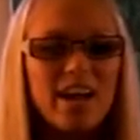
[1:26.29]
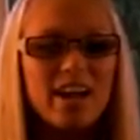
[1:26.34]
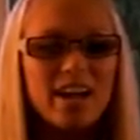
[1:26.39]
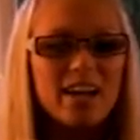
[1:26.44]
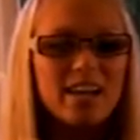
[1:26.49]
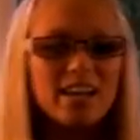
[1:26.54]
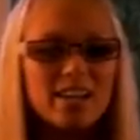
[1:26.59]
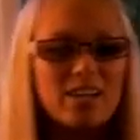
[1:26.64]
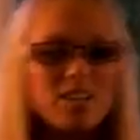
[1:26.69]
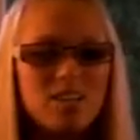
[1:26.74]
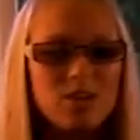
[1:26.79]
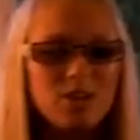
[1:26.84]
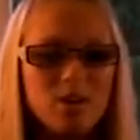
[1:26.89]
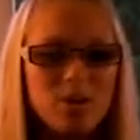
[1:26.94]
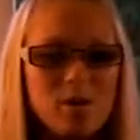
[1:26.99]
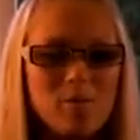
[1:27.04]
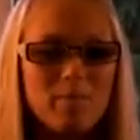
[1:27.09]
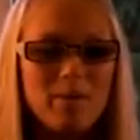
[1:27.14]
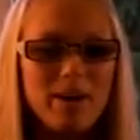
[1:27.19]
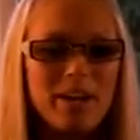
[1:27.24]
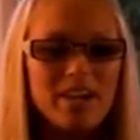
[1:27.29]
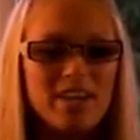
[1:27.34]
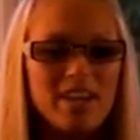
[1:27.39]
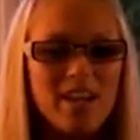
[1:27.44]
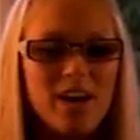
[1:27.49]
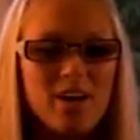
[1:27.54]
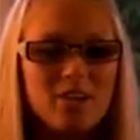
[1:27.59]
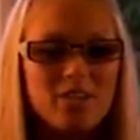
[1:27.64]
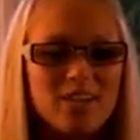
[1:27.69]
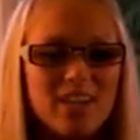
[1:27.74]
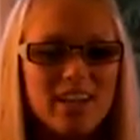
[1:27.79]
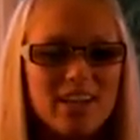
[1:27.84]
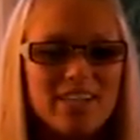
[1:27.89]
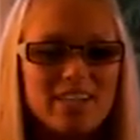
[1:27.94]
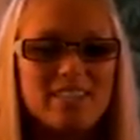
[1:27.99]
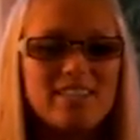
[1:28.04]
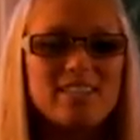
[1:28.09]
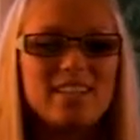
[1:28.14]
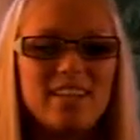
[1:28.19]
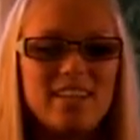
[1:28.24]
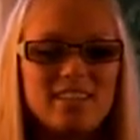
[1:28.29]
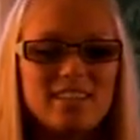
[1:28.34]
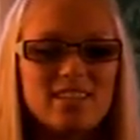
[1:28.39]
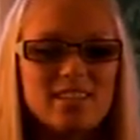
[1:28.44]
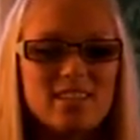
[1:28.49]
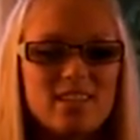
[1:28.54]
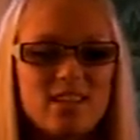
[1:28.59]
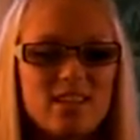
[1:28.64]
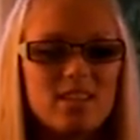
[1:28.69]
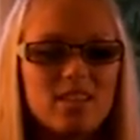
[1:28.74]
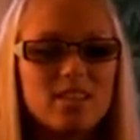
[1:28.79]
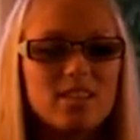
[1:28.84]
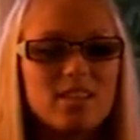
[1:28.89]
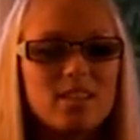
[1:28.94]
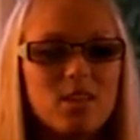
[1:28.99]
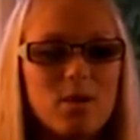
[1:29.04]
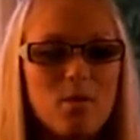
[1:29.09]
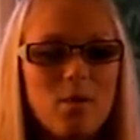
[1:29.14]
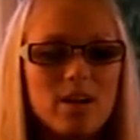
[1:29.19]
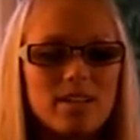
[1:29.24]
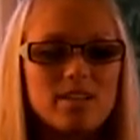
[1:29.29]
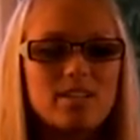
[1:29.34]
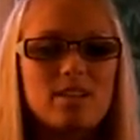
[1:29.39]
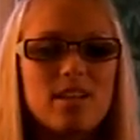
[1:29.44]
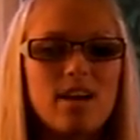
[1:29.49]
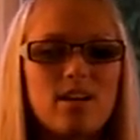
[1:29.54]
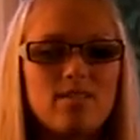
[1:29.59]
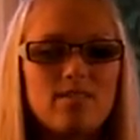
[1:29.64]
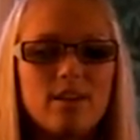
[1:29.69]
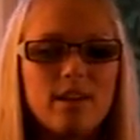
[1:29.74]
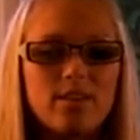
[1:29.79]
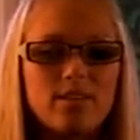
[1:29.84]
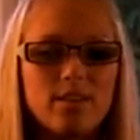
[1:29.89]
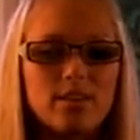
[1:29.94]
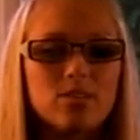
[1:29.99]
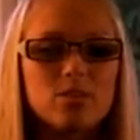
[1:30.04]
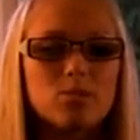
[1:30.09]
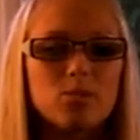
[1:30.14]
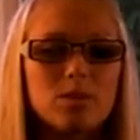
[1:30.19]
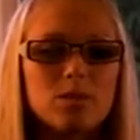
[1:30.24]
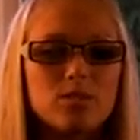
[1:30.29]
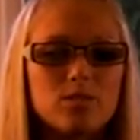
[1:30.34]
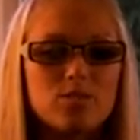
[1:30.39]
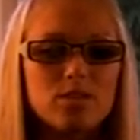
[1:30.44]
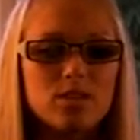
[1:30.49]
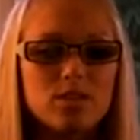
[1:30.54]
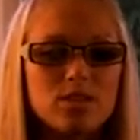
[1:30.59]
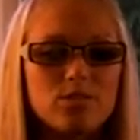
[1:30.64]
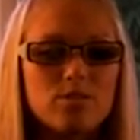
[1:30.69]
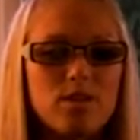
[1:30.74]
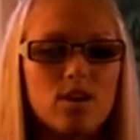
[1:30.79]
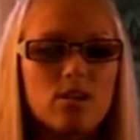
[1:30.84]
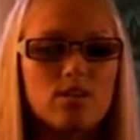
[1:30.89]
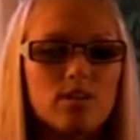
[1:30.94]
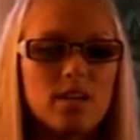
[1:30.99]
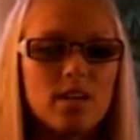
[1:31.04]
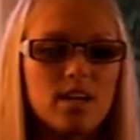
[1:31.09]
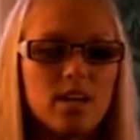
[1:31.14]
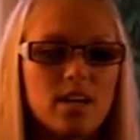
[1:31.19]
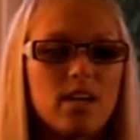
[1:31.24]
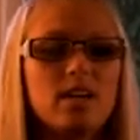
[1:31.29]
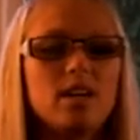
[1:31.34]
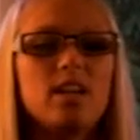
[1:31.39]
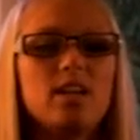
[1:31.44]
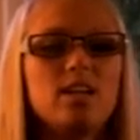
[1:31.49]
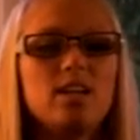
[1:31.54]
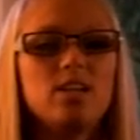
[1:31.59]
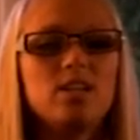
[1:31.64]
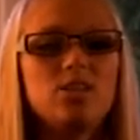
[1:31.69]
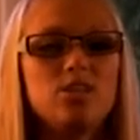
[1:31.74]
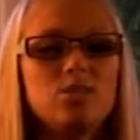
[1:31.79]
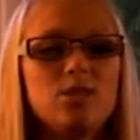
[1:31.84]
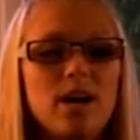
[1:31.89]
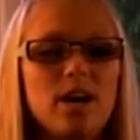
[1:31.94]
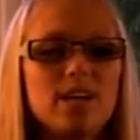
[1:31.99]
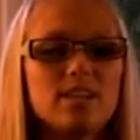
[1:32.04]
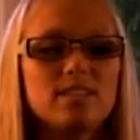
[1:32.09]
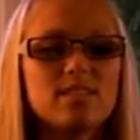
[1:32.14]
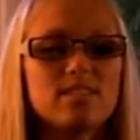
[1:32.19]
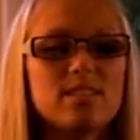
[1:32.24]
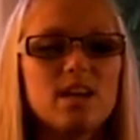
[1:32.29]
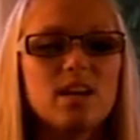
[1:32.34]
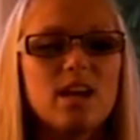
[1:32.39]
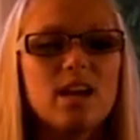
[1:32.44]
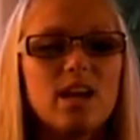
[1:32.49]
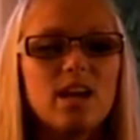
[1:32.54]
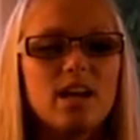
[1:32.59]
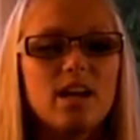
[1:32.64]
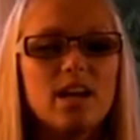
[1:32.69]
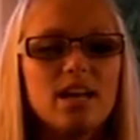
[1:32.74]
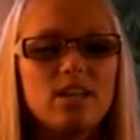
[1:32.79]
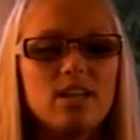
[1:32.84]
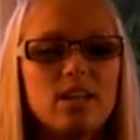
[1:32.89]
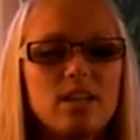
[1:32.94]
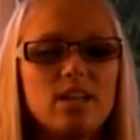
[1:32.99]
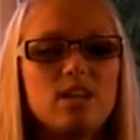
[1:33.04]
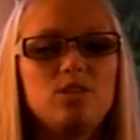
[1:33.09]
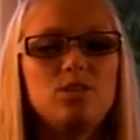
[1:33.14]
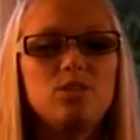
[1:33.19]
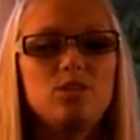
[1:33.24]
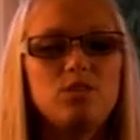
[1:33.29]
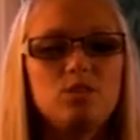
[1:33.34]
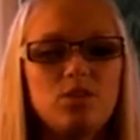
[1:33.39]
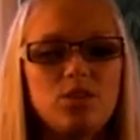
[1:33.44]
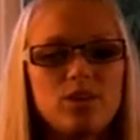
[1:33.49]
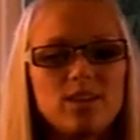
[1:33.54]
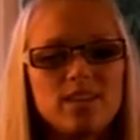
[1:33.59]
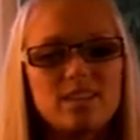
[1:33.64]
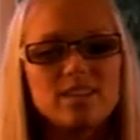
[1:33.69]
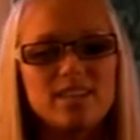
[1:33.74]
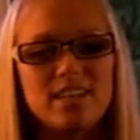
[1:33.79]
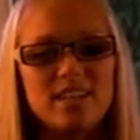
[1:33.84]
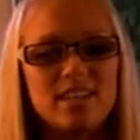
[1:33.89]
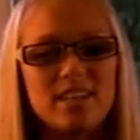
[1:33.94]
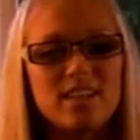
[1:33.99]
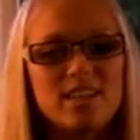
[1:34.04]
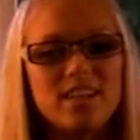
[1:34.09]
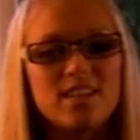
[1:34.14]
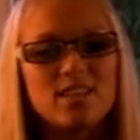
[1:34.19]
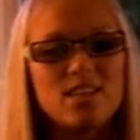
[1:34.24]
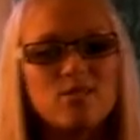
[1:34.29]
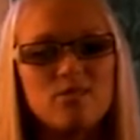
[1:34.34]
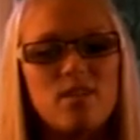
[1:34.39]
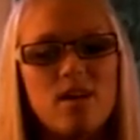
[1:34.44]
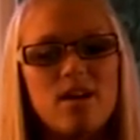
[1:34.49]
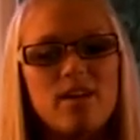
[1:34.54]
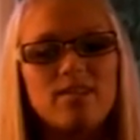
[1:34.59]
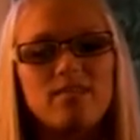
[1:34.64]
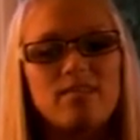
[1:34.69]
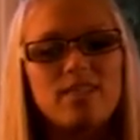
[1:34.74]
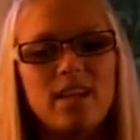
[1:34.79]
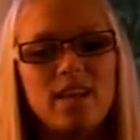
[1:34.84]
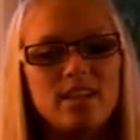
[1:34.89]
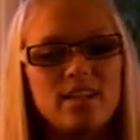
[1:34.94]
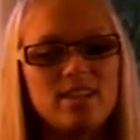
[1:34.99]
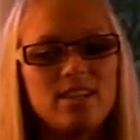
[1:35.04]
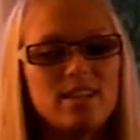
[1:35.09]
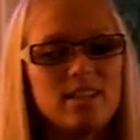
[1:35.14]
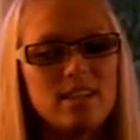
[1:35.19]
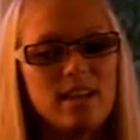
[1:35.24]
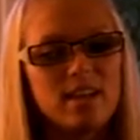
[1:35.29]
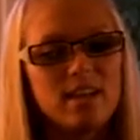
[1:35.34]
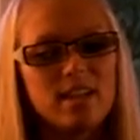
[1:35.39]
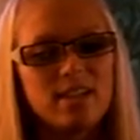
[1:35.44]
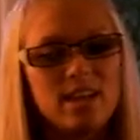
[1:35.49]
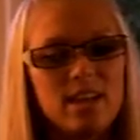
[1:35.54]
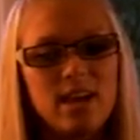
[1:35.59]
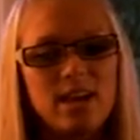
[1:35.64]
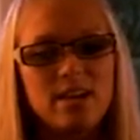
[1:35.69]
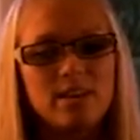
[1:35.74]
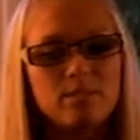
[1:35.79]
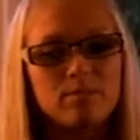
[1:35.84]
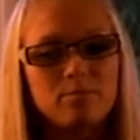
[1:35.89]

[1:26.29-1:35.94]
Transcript: in Europe and now United States. The West Nile virus was first found in U.S. in New York City in the fall of 1999.